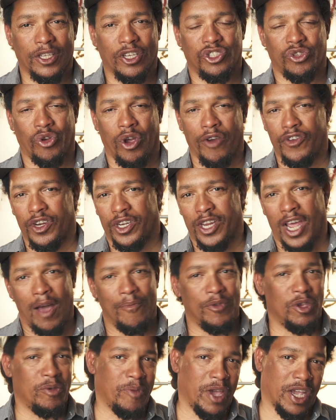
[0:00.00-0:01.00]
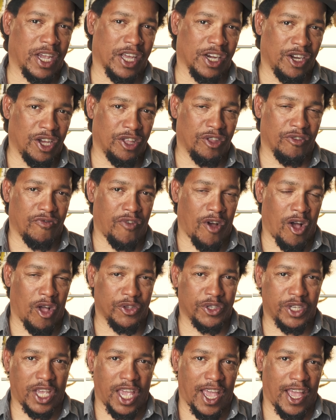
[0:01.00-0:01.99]
So every time you make another
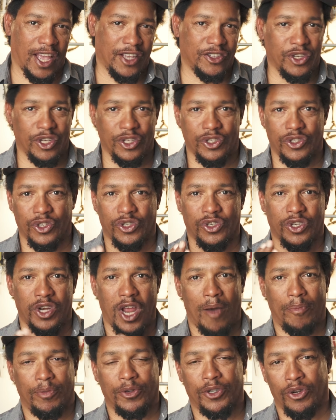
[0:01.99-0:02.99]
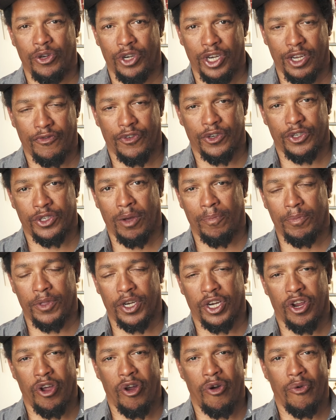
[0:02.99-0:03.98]
false cast, it's just an opportunity for
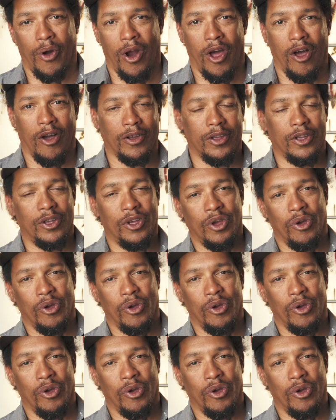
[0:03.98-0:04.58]
something to go wrong.